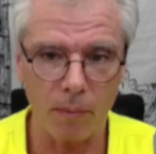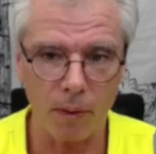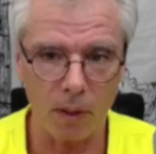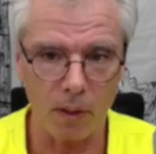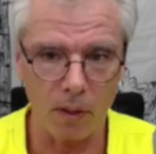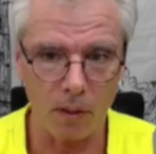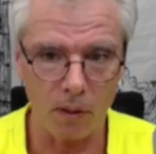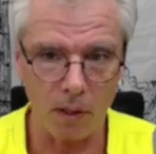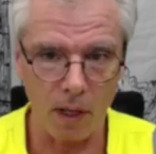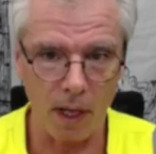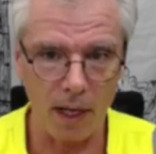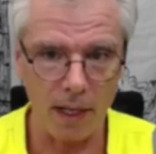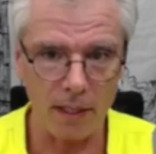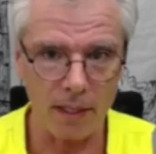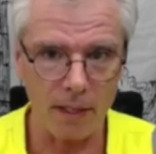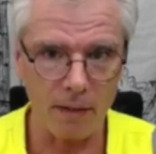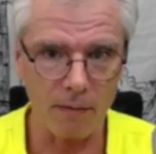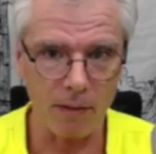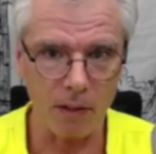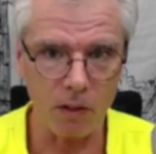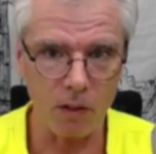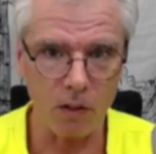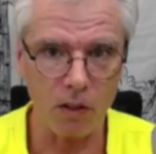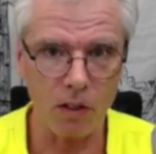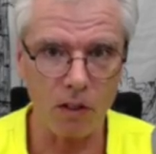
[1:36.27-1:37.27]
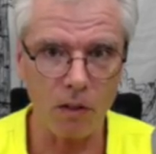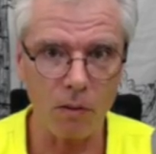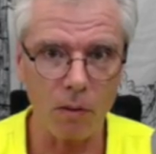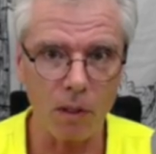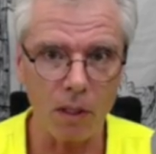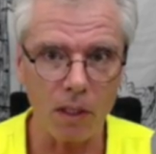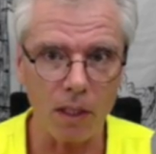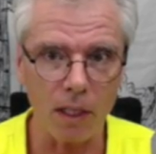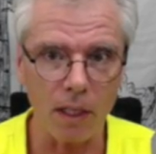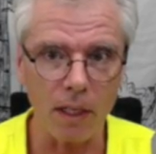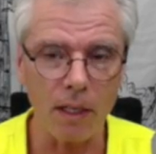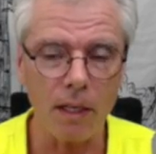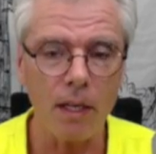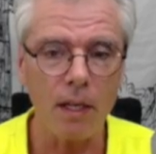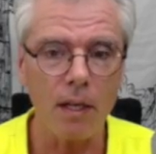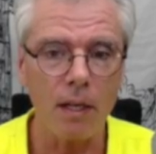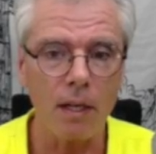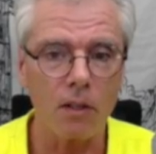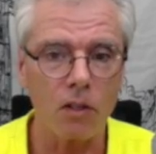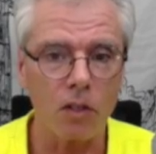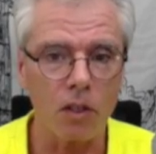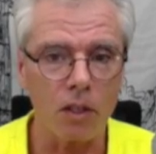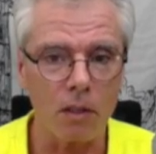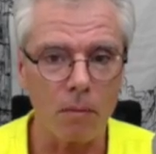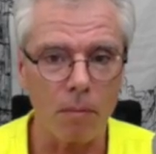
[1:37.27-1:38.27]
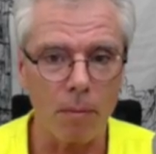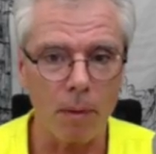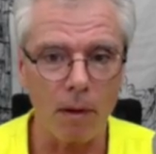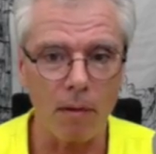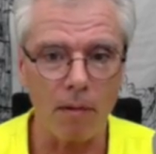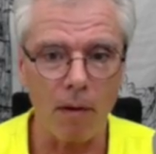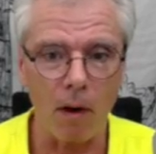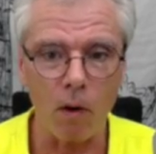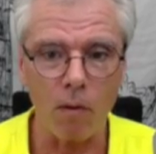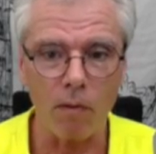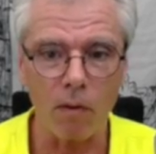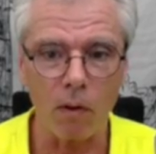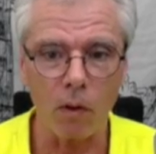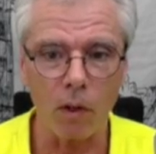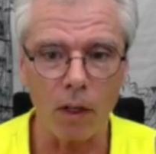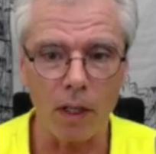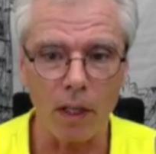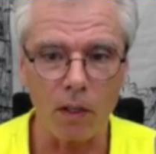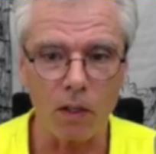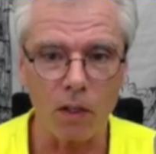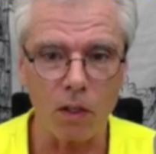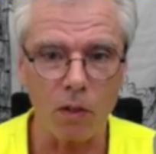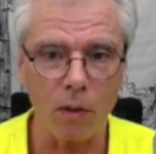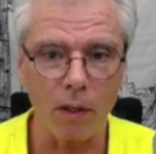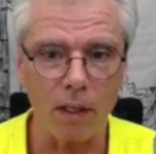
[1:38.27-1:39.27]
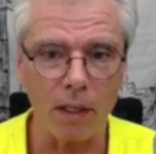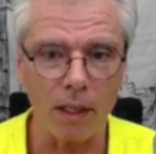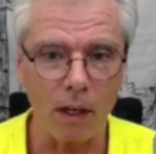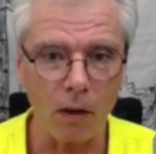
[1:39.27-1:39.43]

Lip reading: because I had something to do with it, just a bit of overlooking to it.